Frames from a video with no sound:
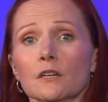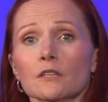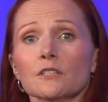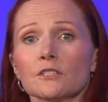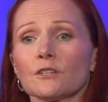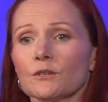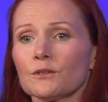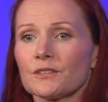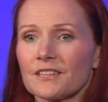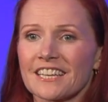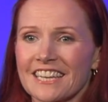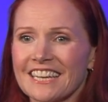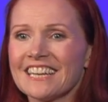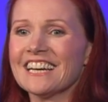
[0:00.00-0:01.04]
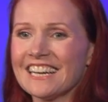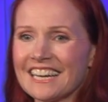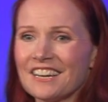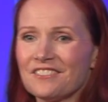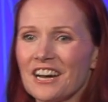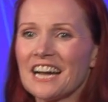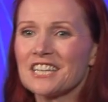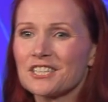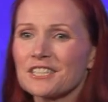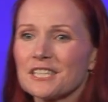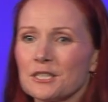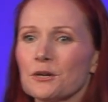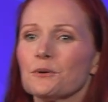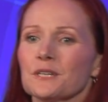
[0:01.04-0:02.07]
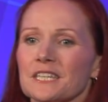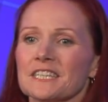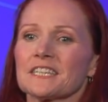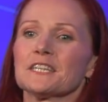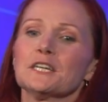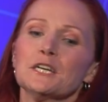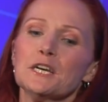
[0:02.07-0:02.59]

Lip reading: So like, actually knowing